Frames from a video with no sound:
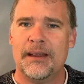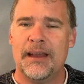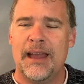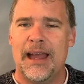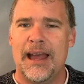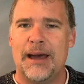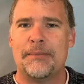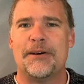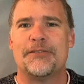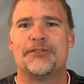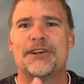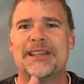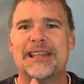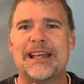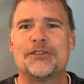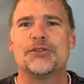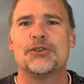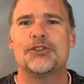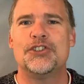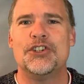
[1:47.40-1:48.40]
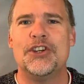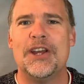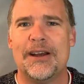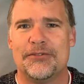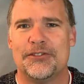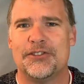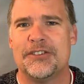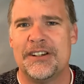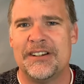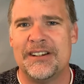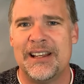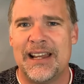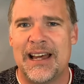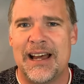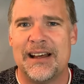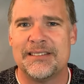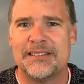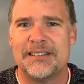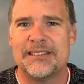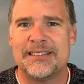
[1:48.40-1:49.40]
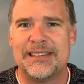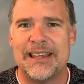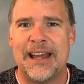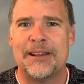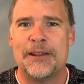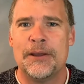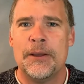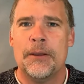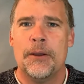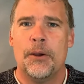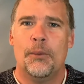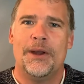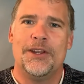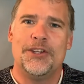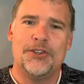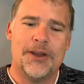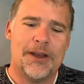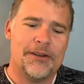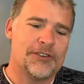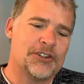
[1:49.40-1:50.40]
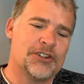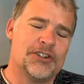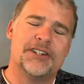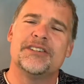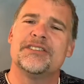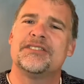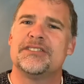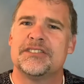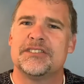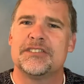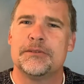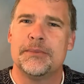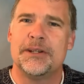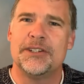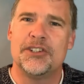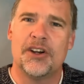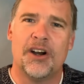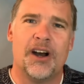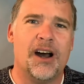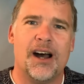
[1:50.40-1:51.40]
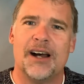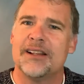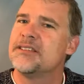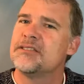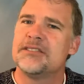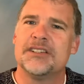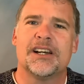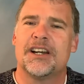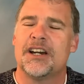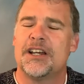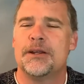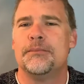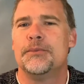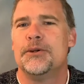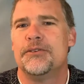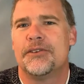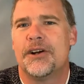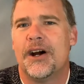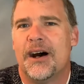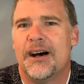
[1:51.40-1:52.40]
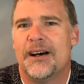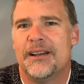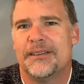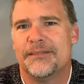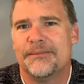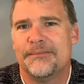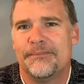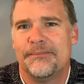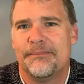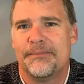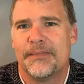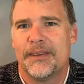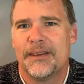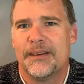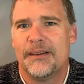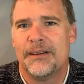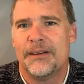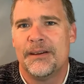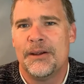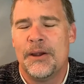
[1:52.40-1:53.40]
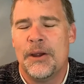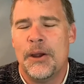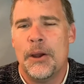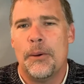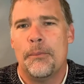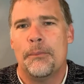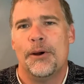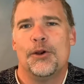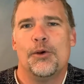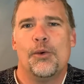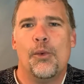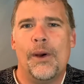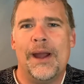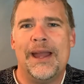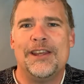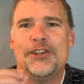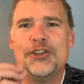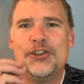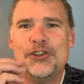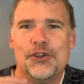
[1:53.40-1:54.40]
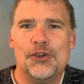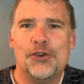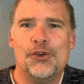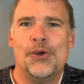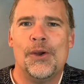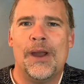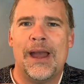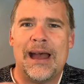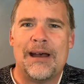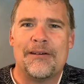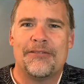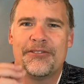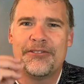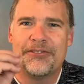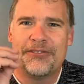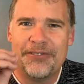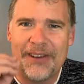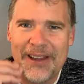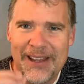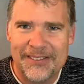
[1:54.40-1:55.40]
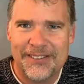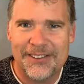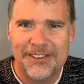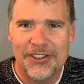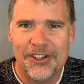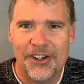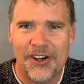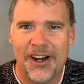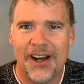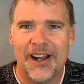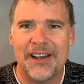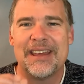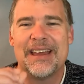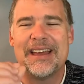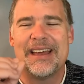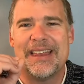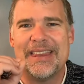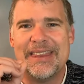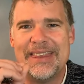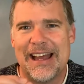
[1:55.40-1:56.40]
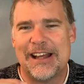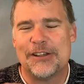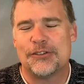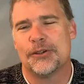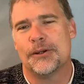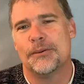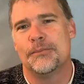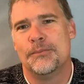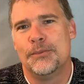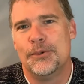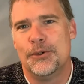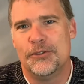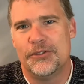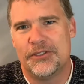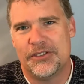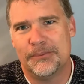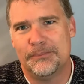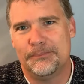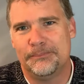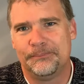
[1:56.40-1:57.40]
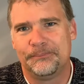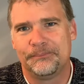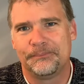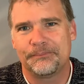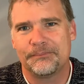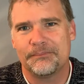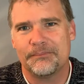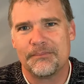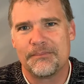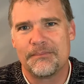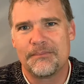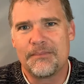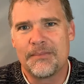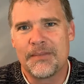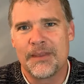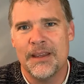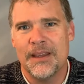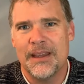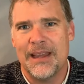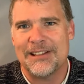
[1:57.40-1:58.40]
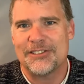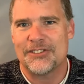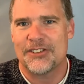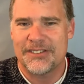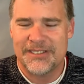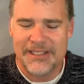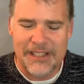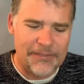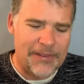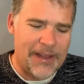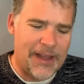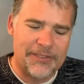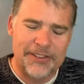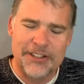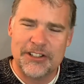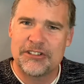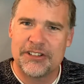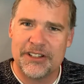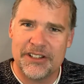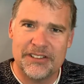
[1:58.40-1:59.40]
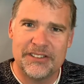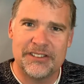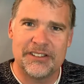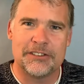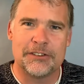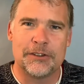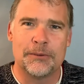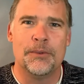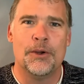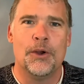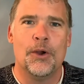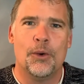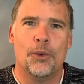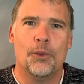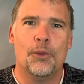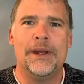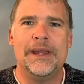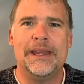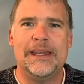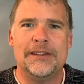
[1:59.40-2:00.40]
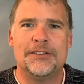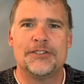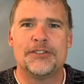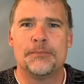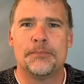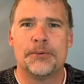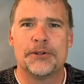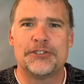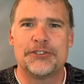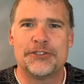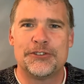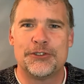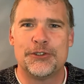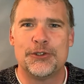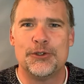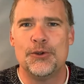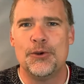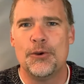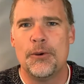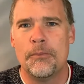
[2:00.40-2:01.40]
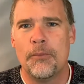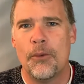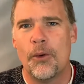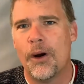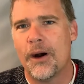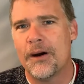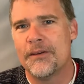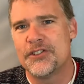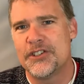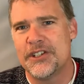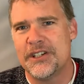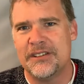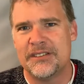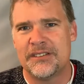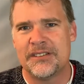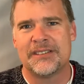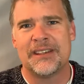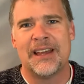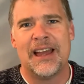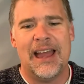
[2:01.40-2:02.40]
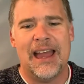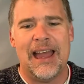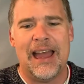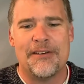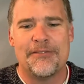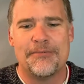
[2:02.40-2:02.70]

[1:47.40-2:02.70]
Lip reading: And my friend, that's what you have to realize, is that when you have criticism in your heart, it's not going to move God. But when you have faith in your heart, that's what moves him. And so instead of having criticism, we need to pursue more of Jesus, have